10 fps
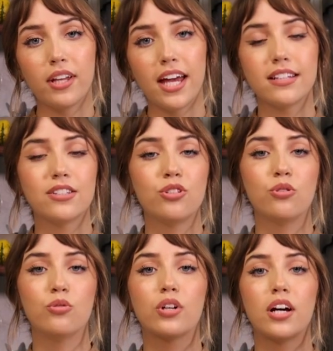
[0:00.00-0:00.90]
like
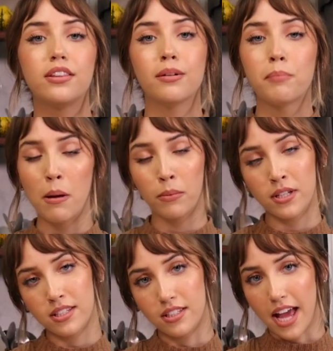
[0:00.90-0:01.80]
to cut their
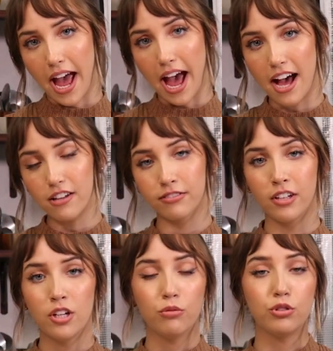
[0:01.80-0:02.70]
pumpkins in half,
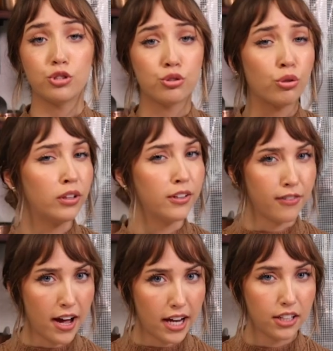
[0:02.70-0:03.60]
which is totally
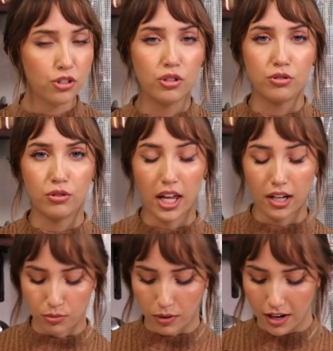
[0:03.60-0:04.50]
fine. You can do that
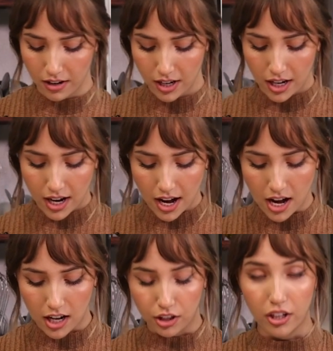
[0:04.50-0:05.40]
as well.
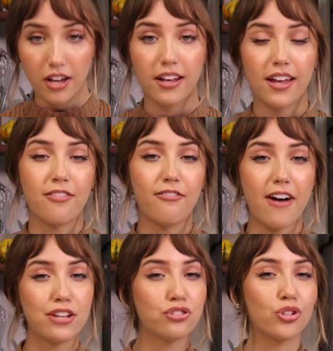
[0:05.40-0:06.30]
You're gonna get a
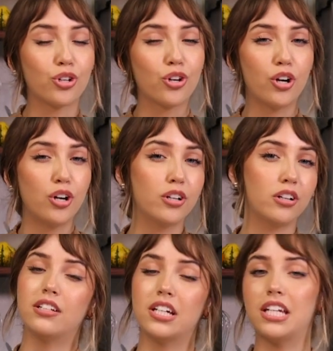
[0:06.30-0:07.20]
faster cook
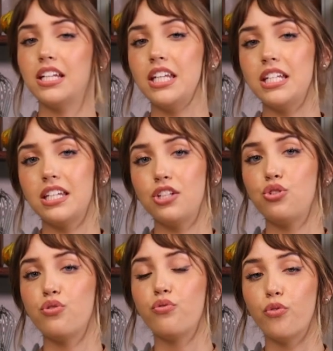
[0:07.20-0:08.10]
cutting these
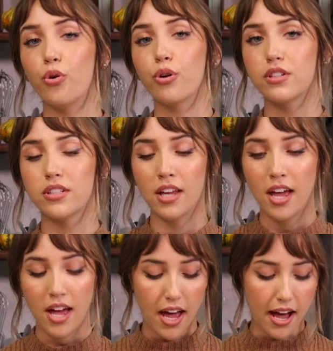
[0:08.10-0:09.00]
into fourths.
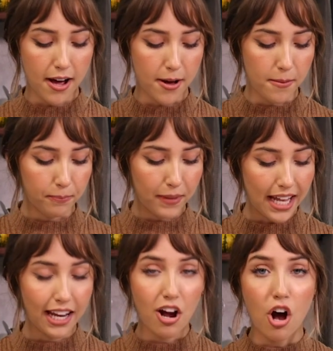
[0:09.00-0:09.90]
And
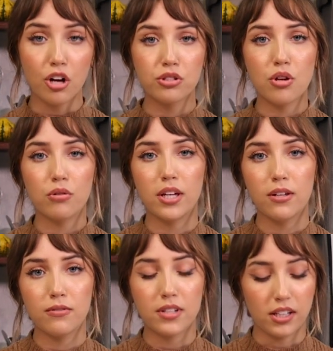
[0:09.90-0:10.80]
it also
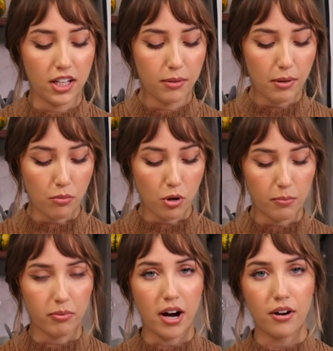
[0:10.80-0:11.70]
gives a little bit more
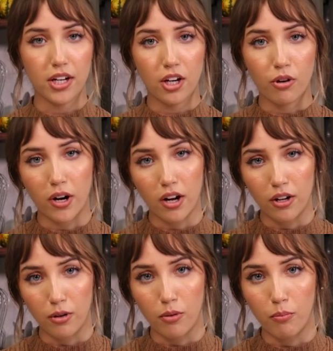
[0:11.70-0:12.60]
browning
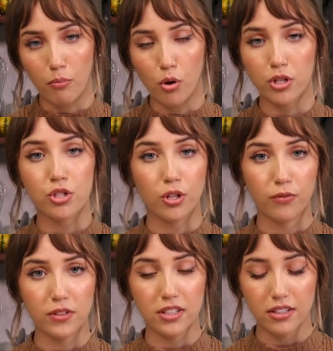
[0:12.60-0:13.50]
around more
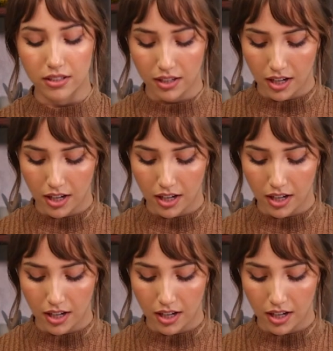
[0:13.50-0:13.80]
surfaces.